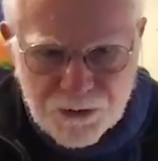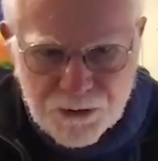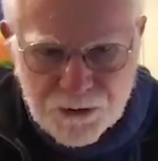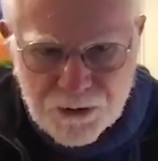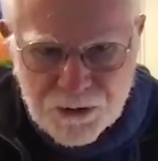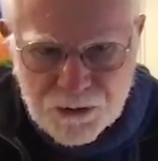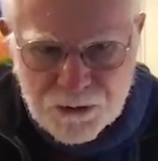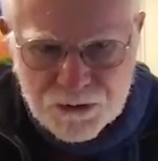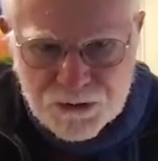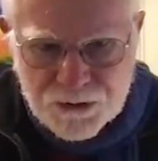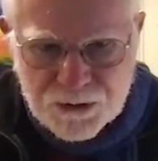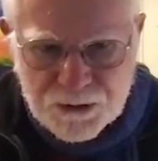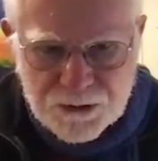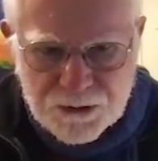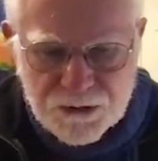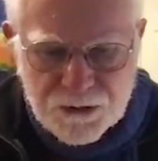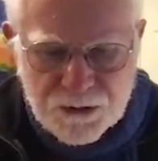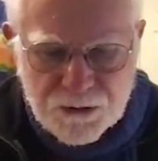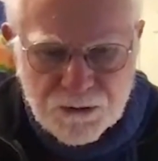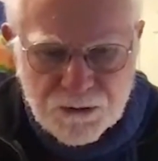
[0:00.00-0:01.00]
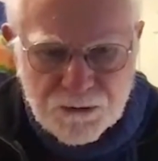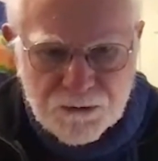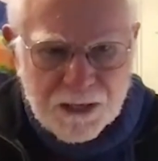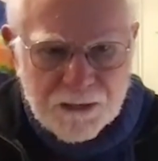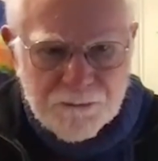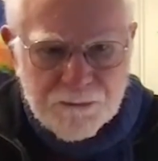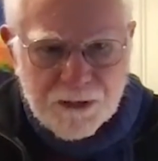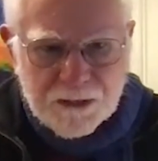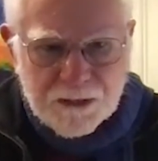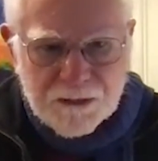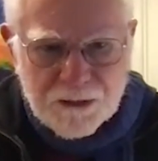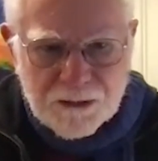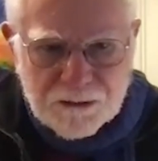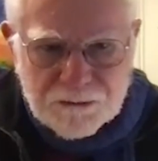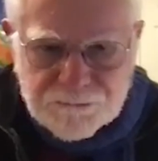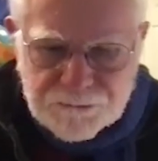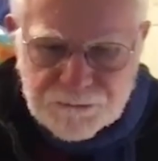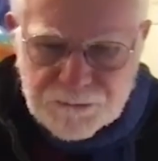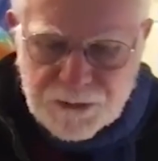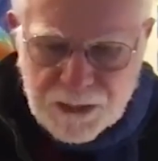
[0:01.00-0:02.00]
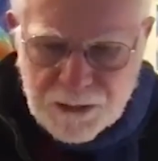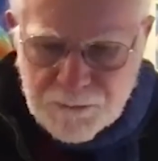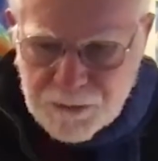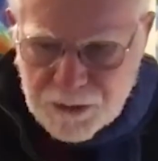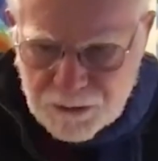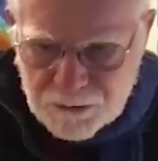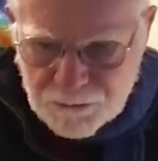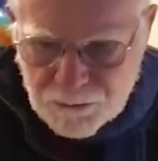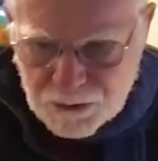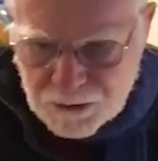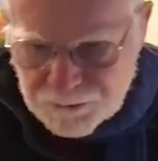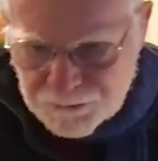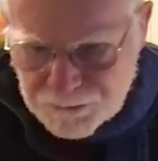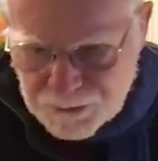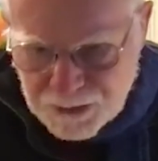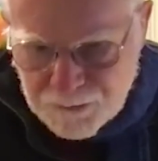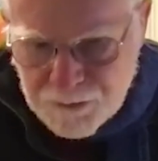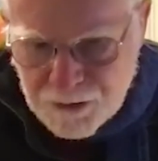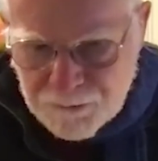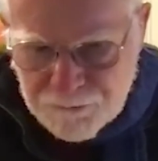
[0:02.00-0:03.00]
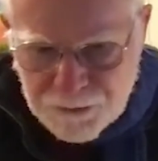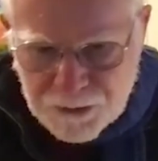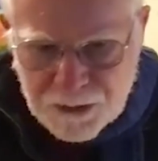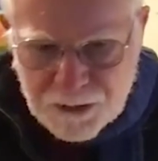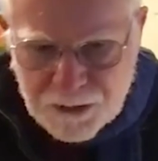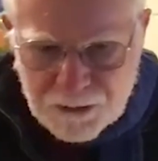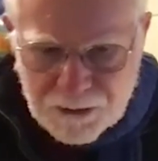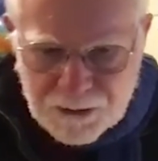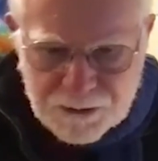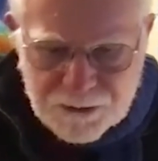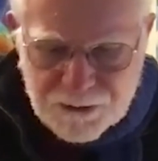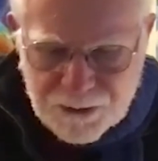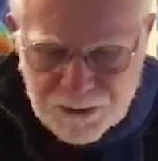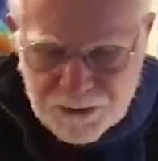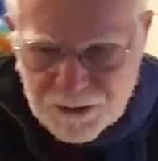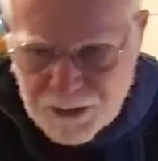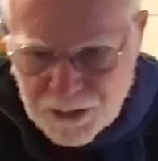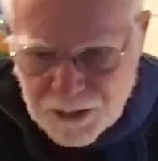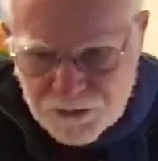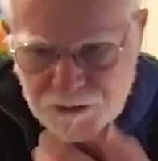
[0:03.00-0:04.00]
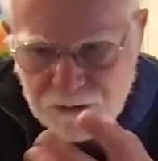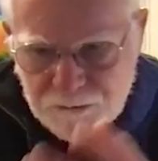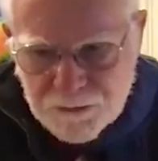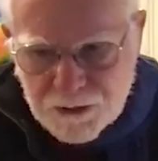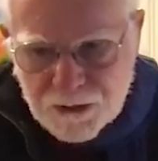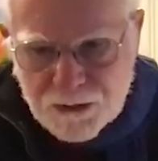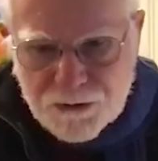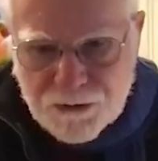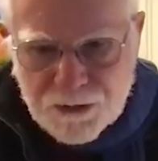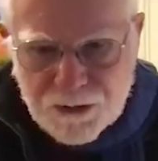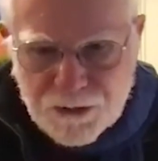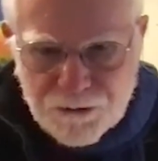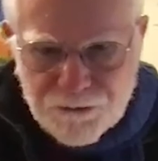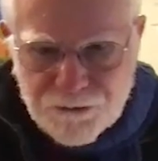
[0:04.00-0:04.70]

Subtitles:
in Houston, so how about being the next administrator of